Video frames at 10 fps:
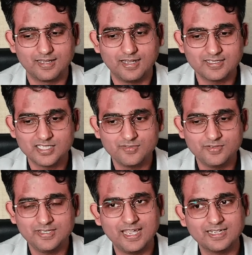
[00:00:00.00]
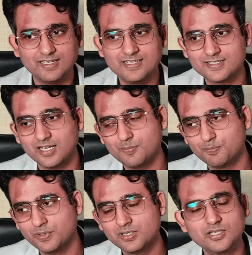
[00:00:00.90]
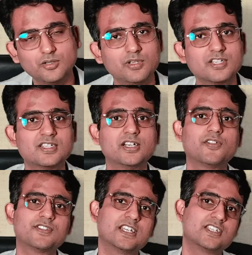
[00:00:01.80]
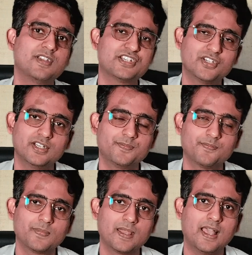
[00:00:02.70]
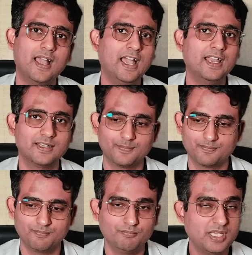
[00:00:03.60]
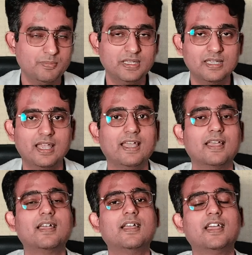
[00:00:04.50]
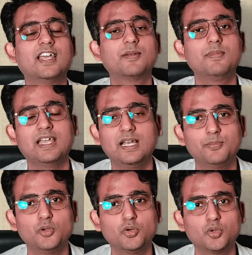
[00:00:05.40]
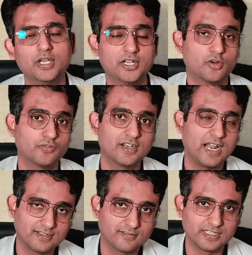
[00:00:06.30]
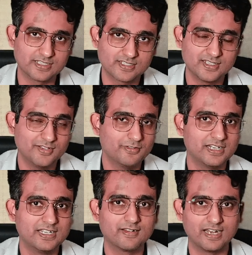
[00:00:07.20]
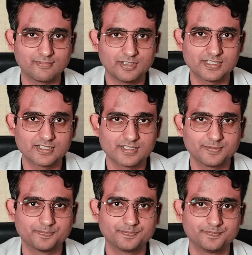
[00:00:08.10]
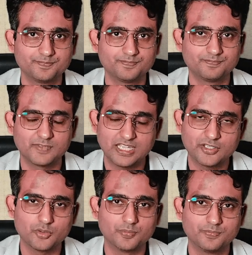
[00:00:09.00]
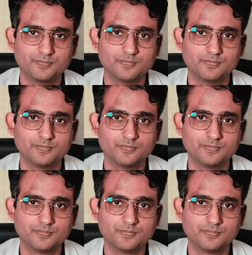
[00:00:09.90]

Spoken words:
achieving at least a particular state of satisfaction, and maybe it may help you to get out of the rat race, never ending rat race. Thank you.